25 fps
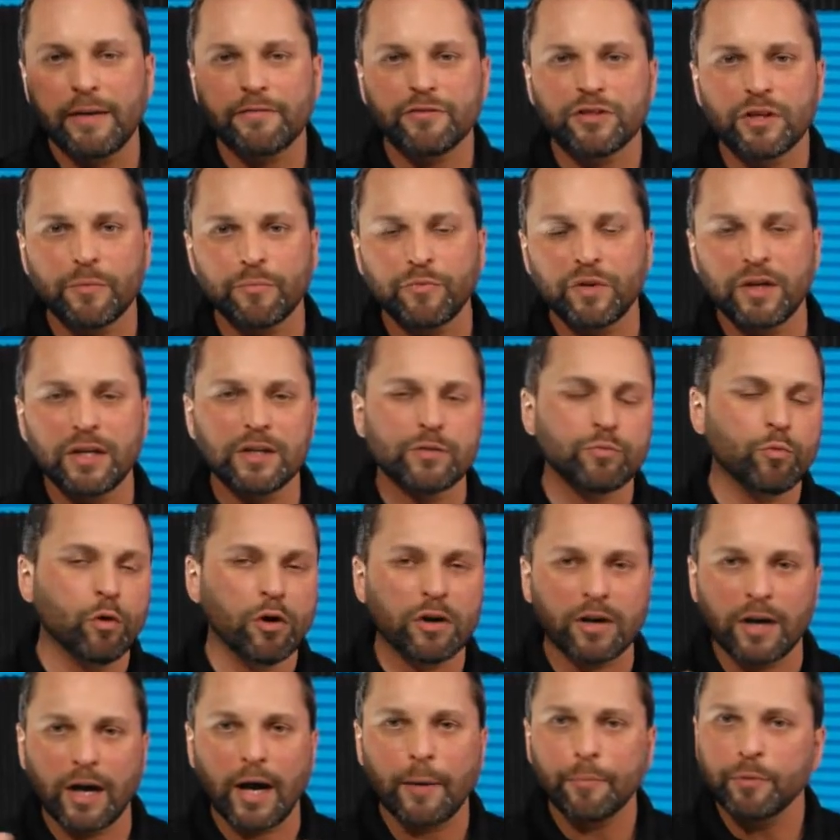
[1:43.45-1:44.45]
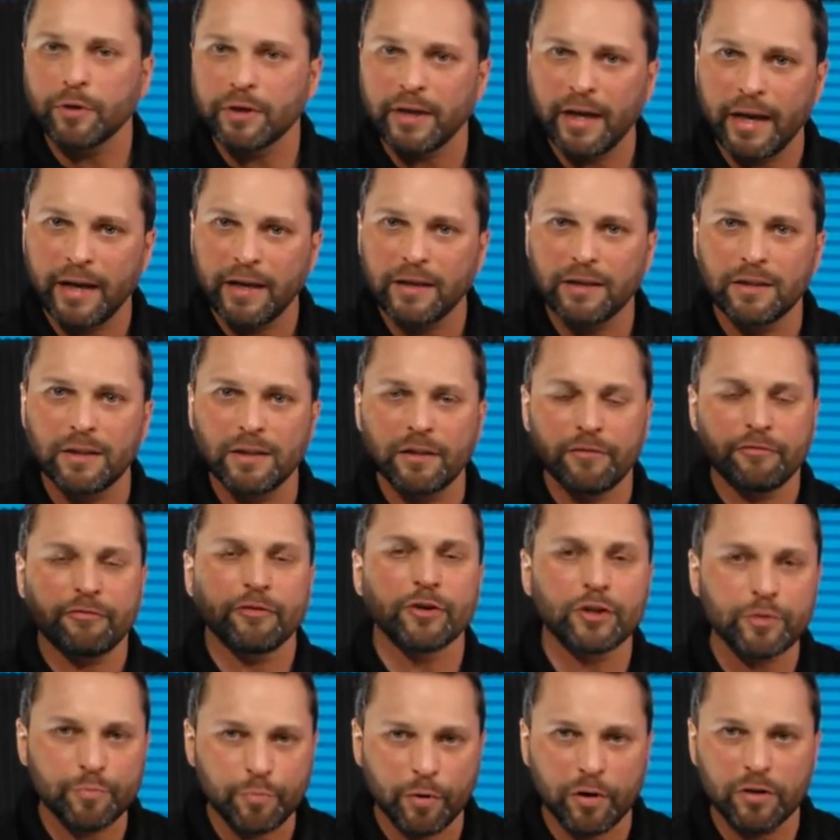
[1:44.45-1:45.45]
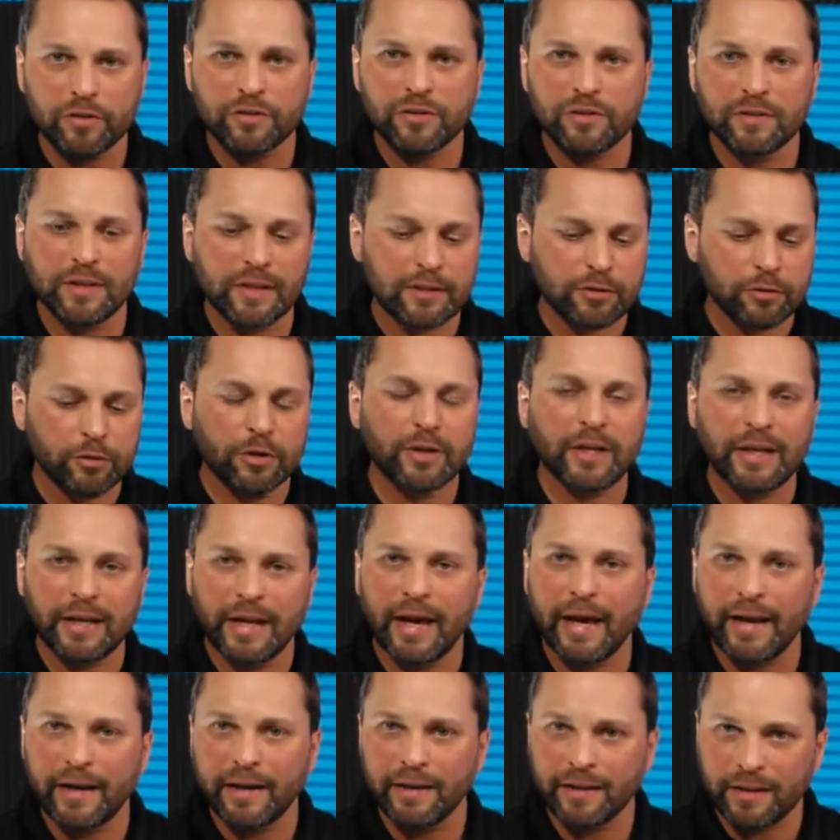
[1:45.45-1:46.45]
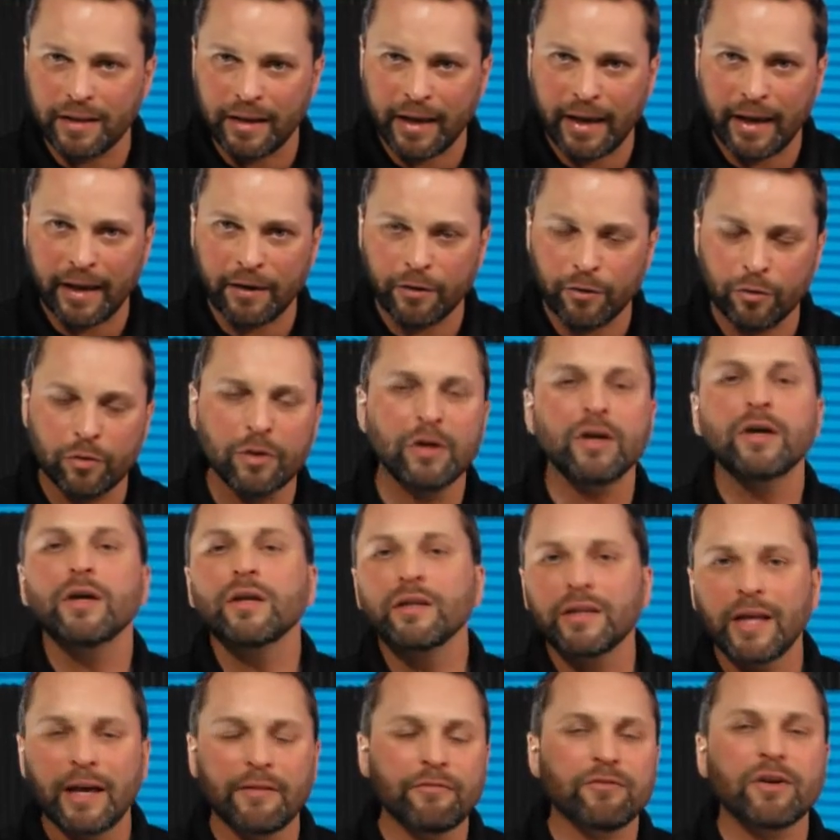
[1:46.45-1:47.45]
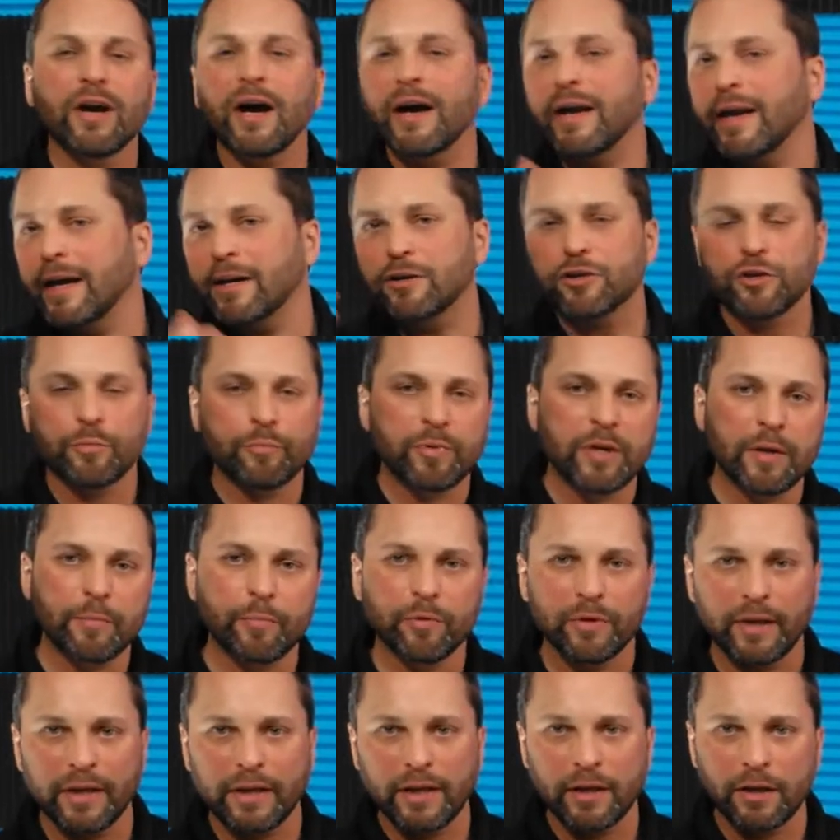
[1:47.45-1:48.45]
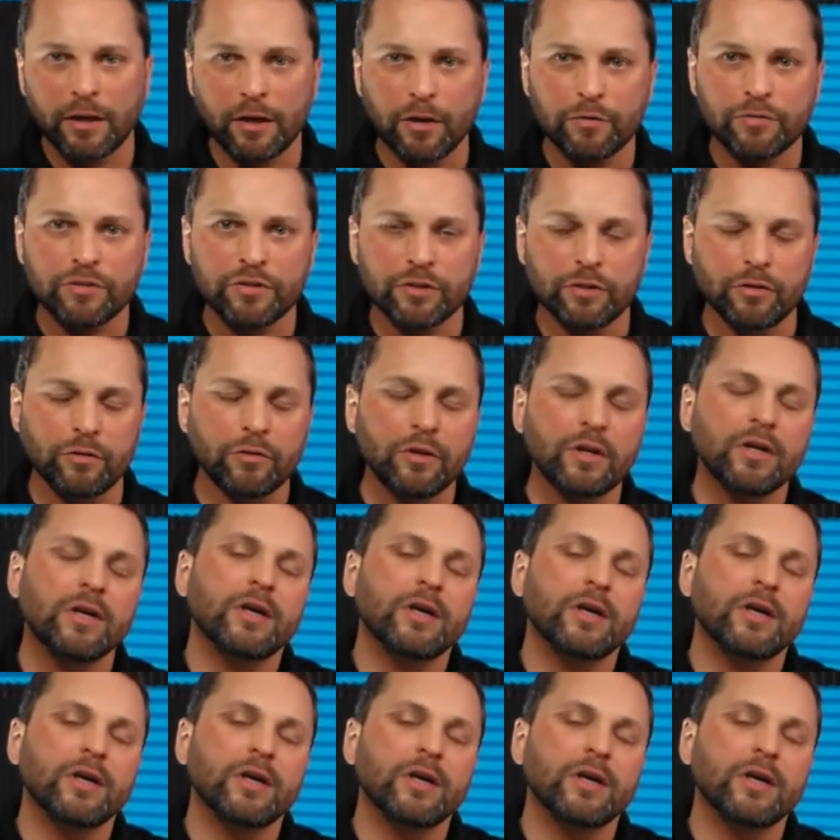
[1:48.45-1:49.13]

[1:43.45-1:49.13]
If something is more complicated than the first person that's looking at it can handle, they've got extra people they can go to.